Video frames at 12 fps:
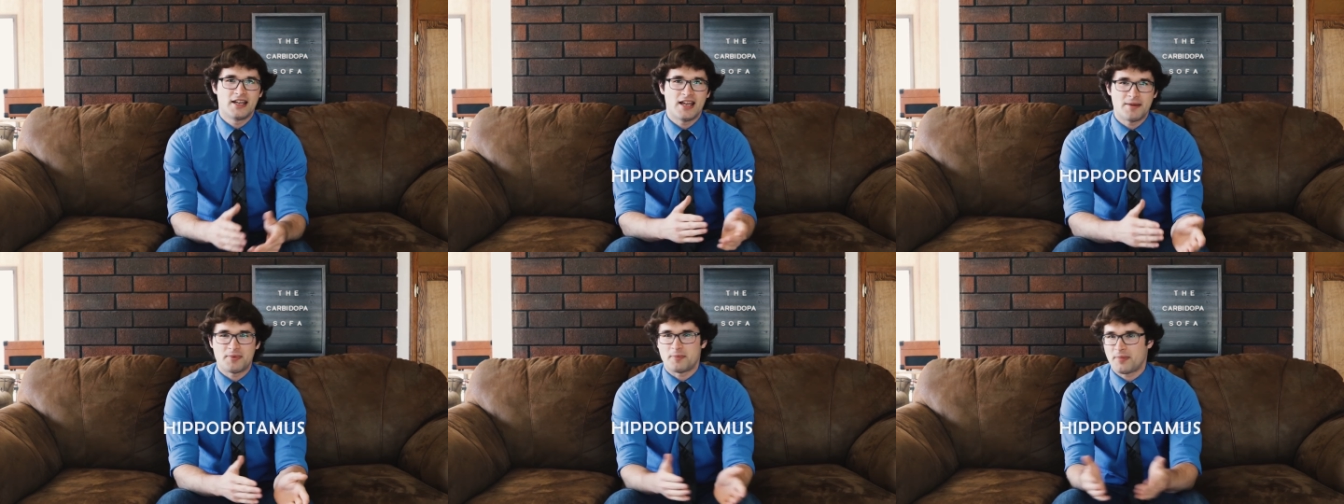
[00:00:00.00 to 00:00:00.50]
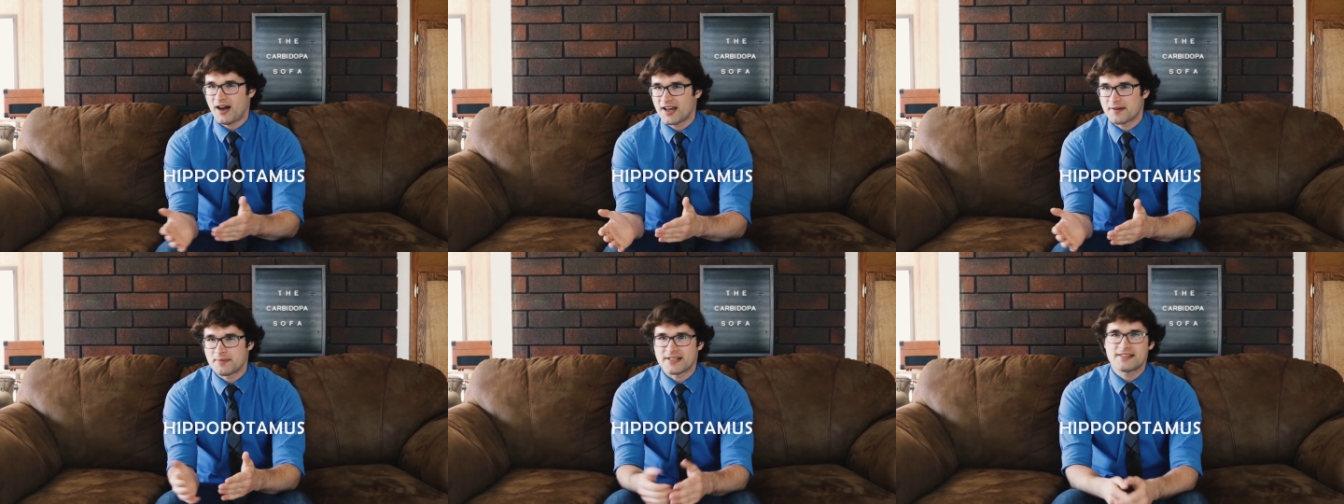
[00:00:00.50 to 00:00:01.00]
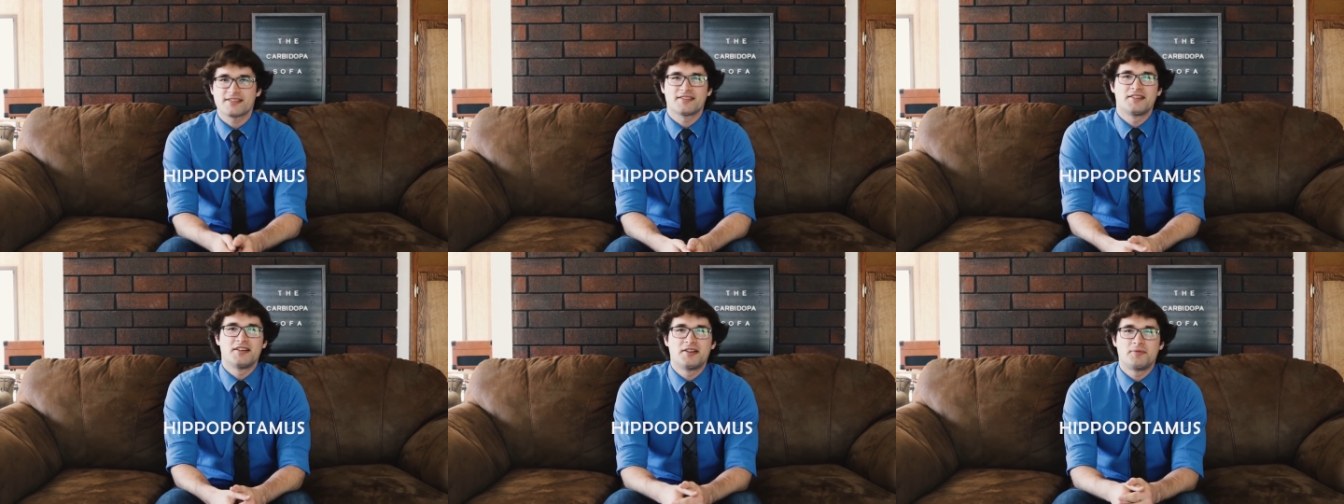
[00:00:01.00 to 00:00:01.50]

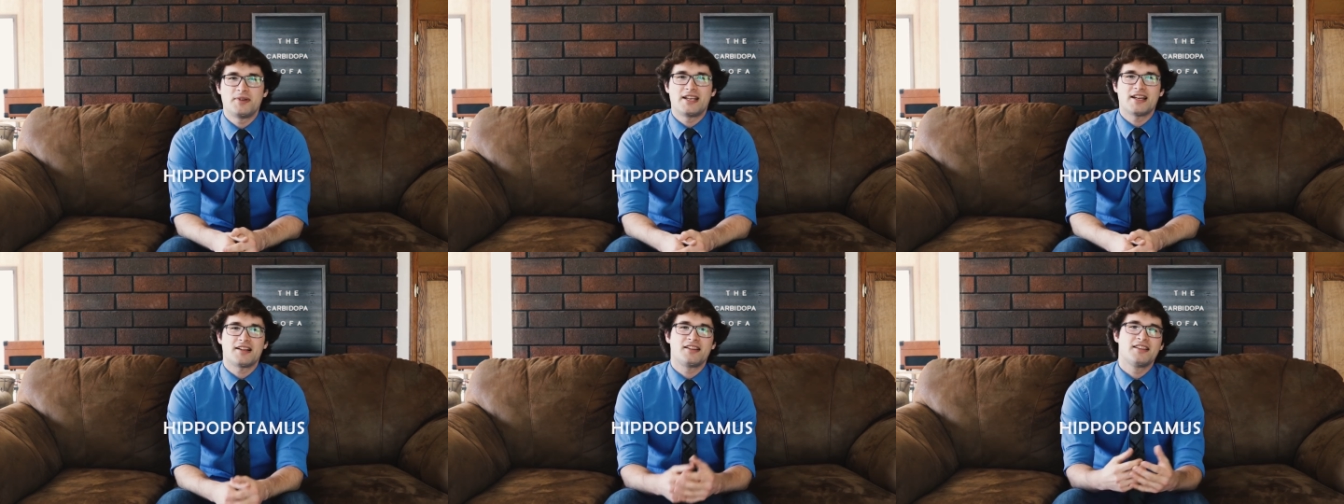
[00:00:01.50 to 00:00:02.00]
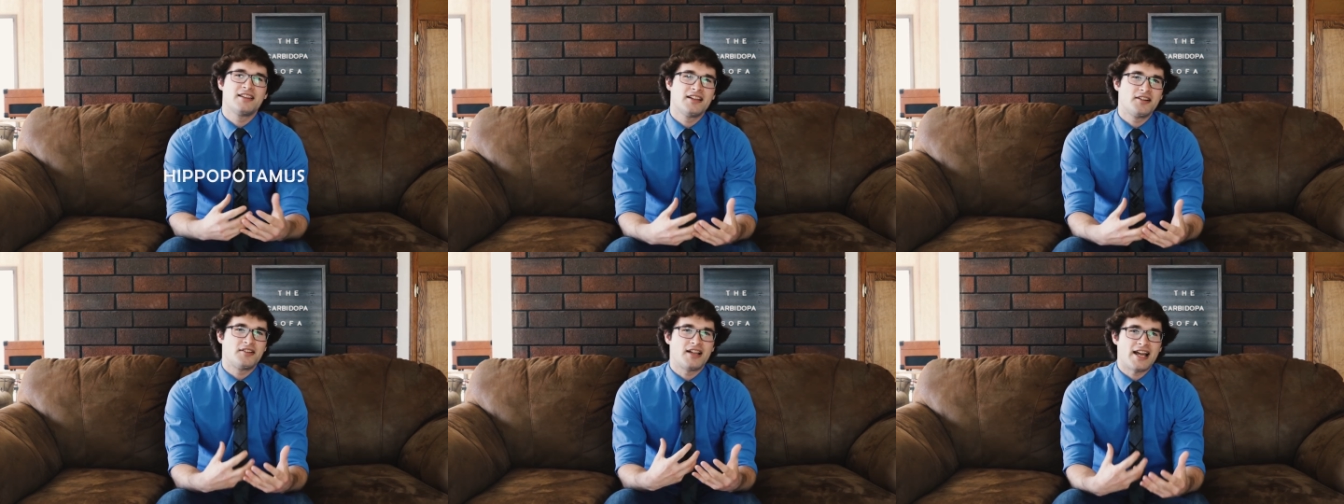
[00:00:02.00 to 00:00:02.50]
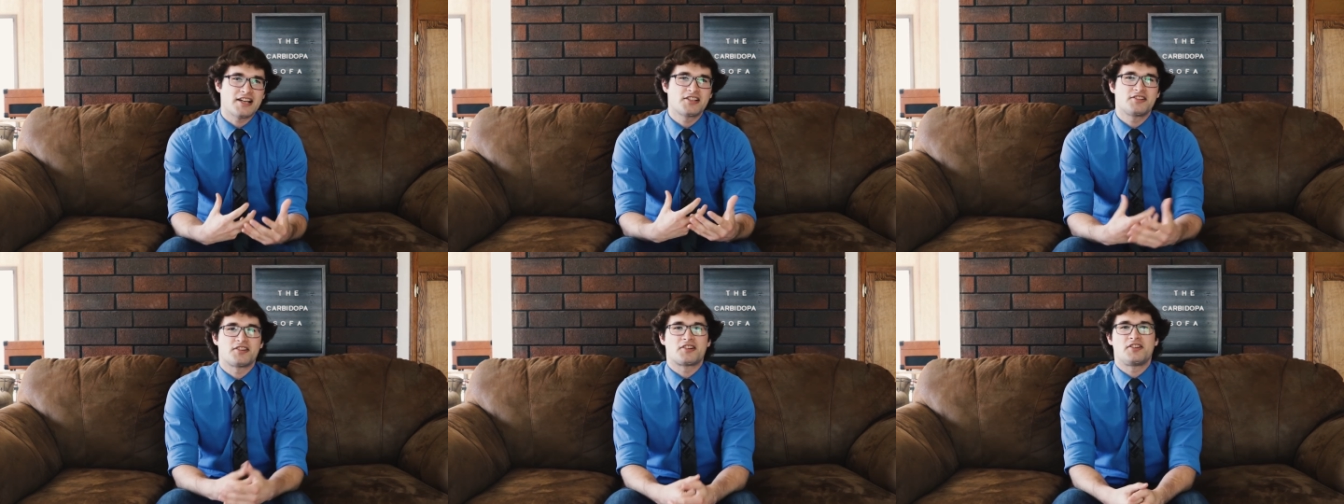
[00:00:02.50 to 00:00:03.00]
hippopotamus, we get a little
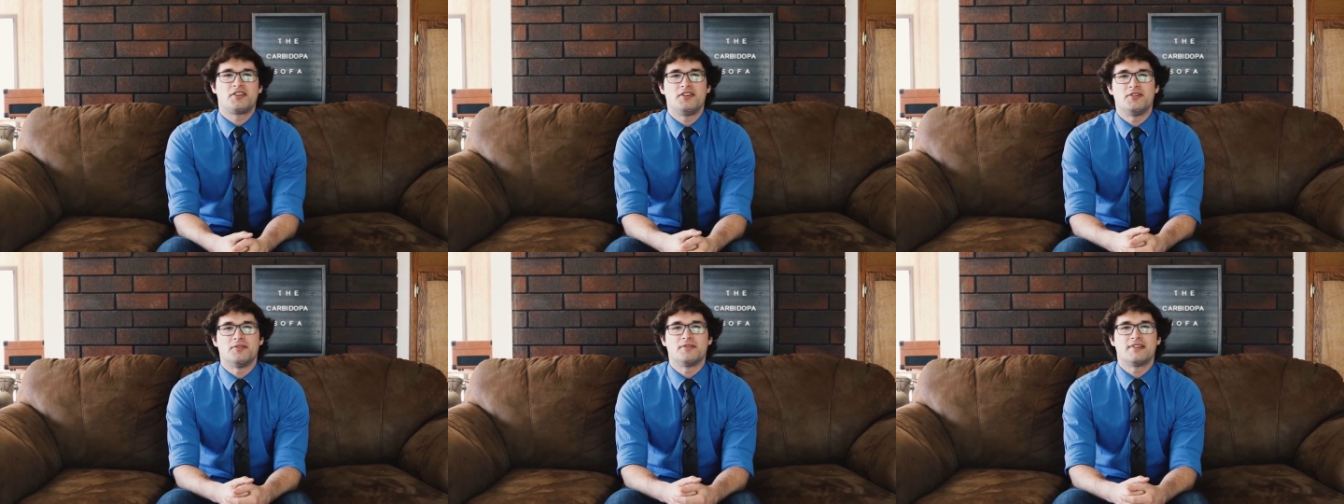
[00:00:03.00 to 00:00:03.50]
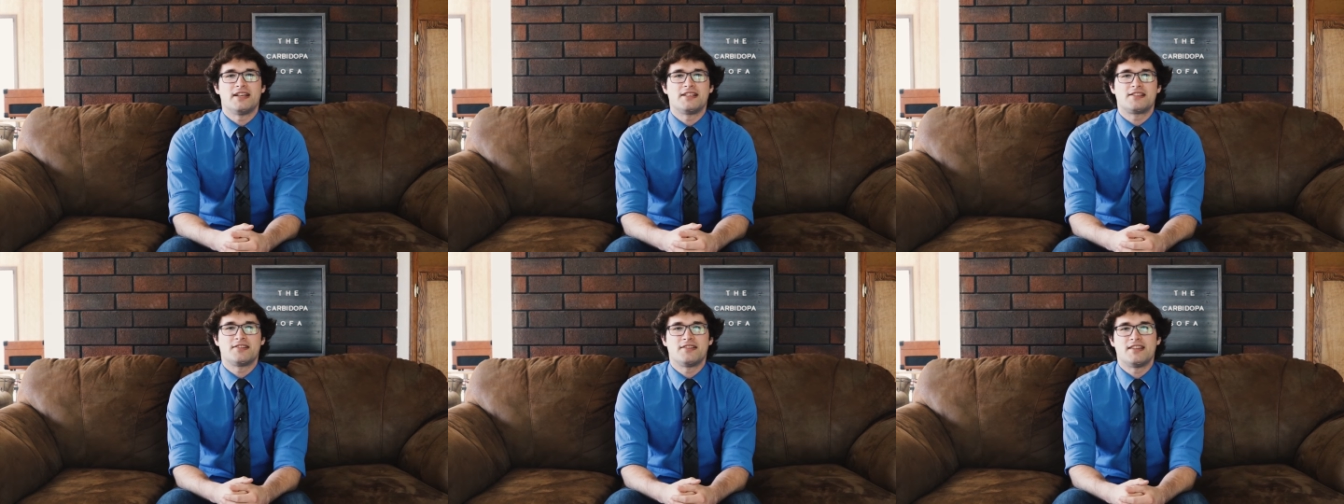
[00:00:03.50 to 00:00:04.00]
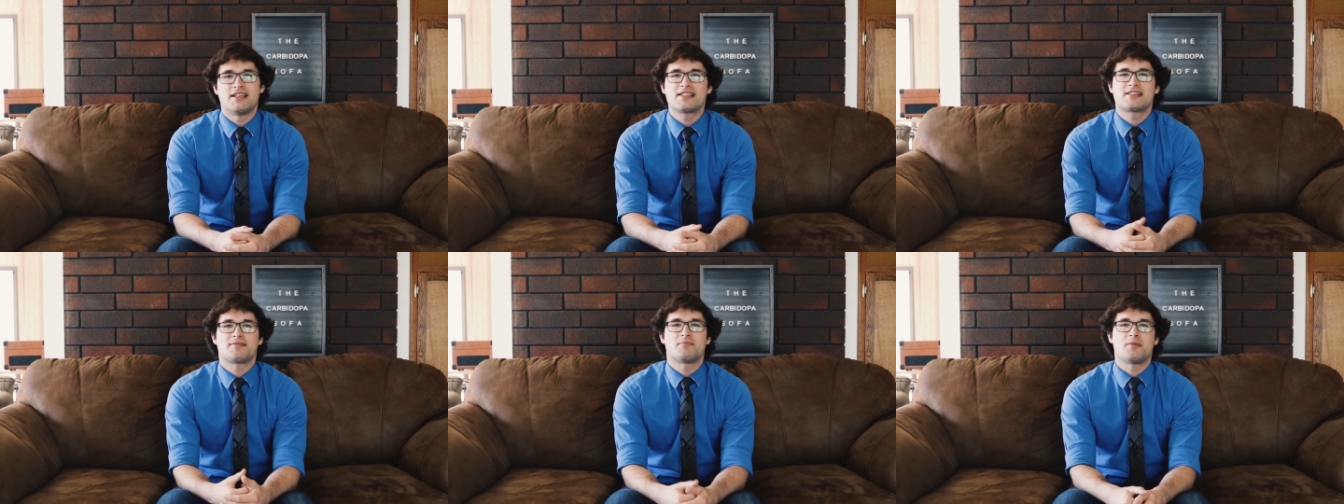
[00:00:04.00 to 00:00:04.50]
extra clue into
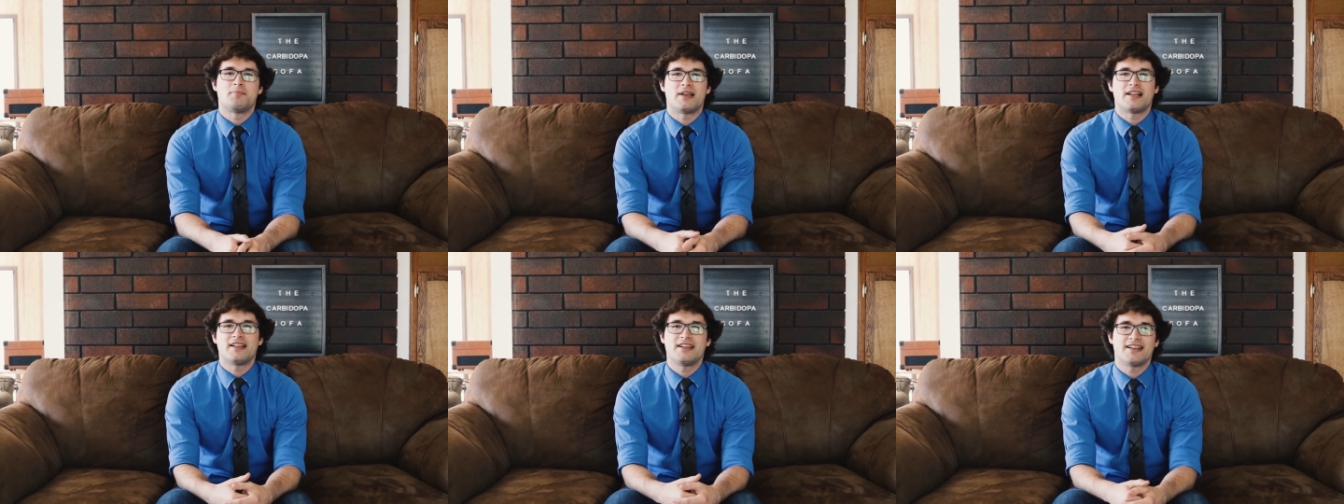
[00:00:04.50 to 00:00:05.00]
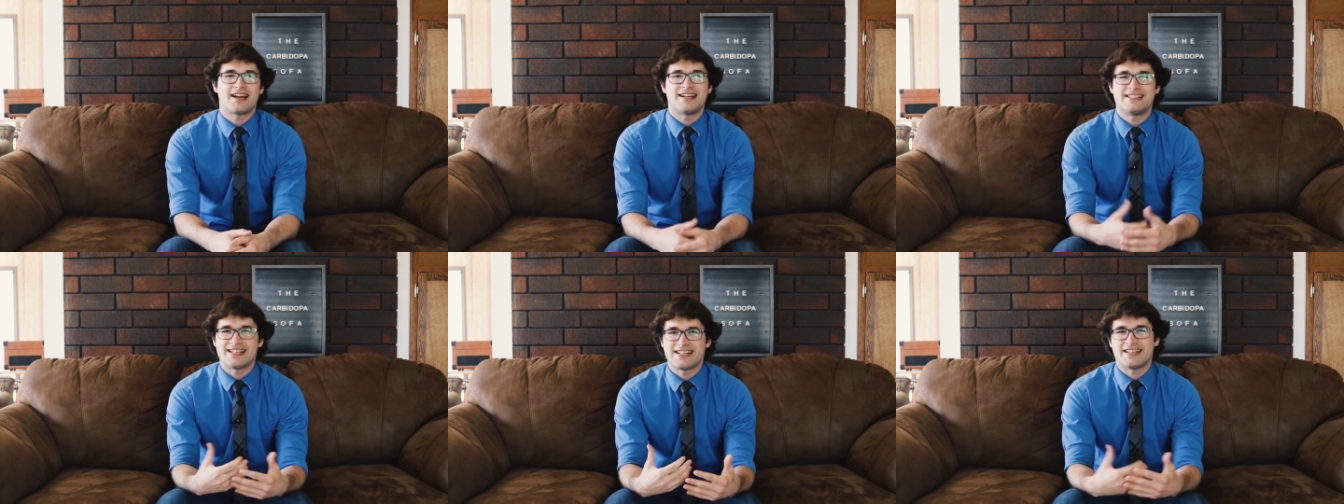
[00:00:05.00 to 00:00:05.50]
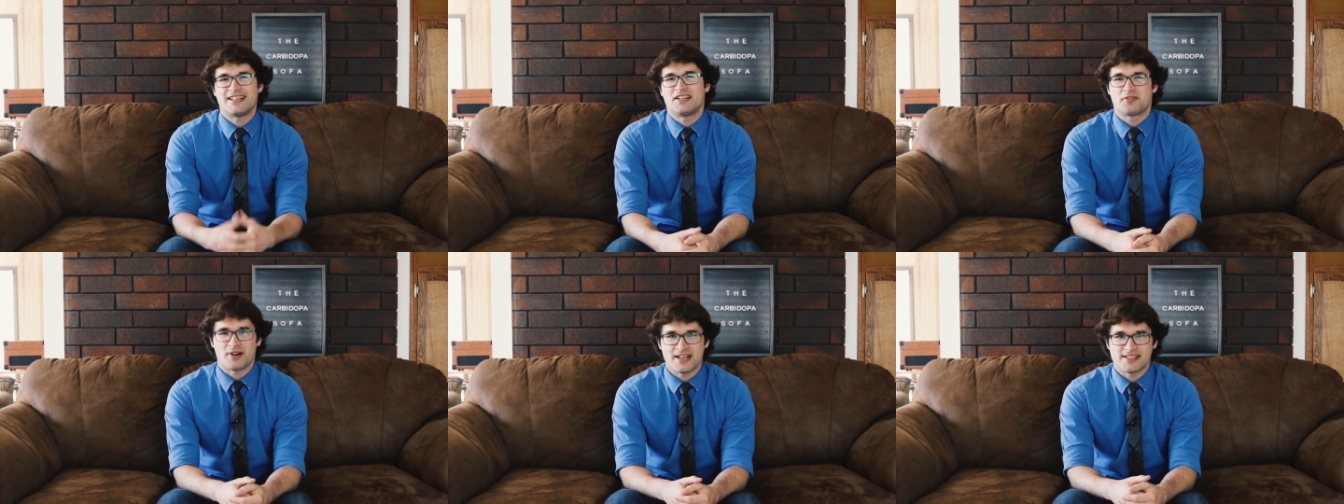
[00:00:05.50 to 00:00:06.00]
this mammalian identity
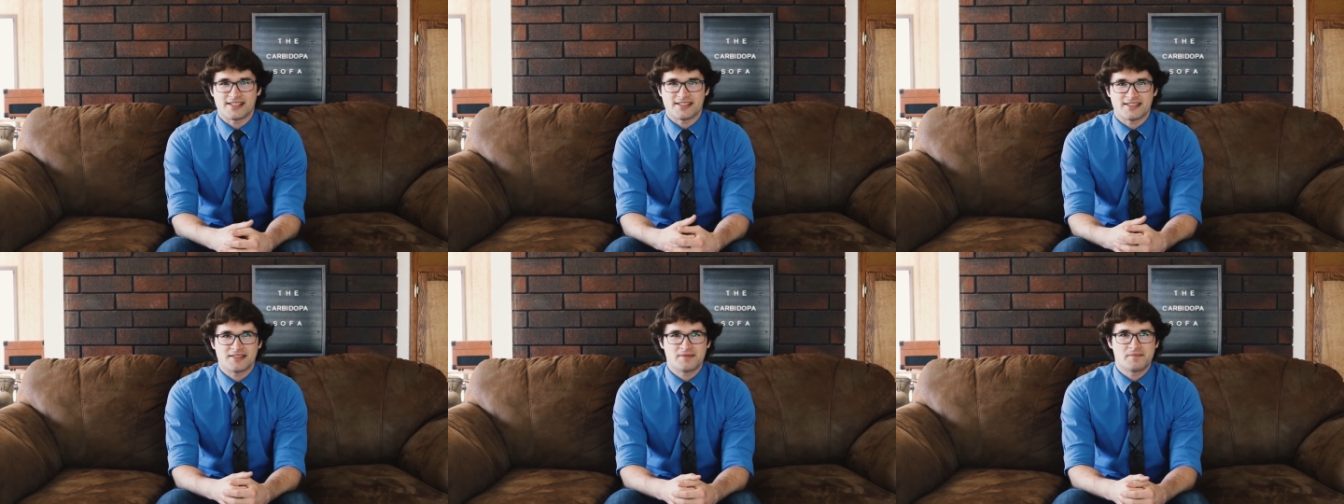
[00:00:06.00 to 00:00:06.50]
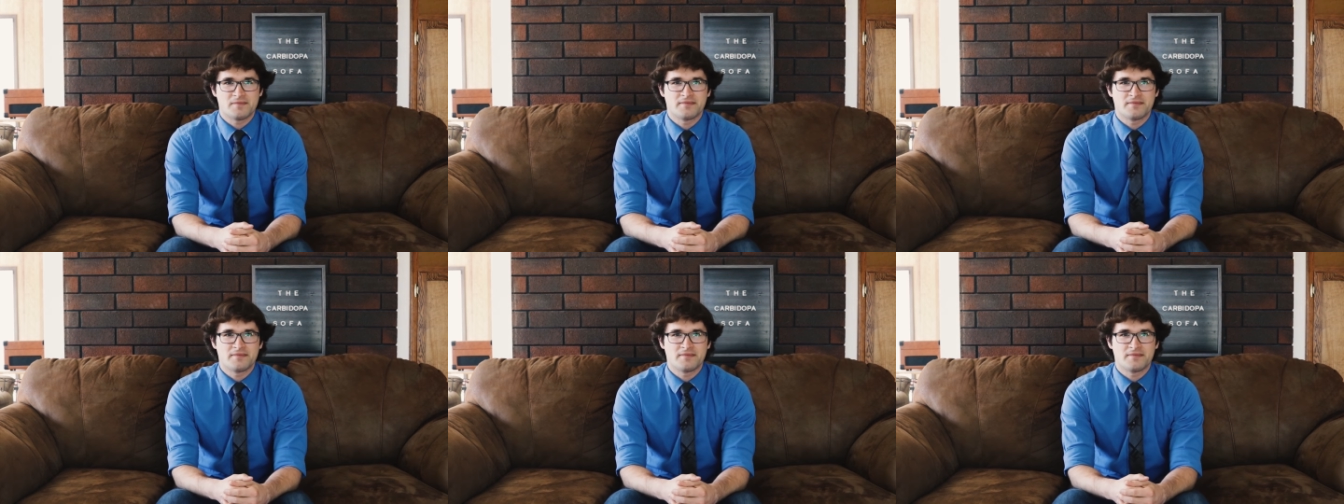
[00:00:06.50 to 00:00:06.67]
crisis.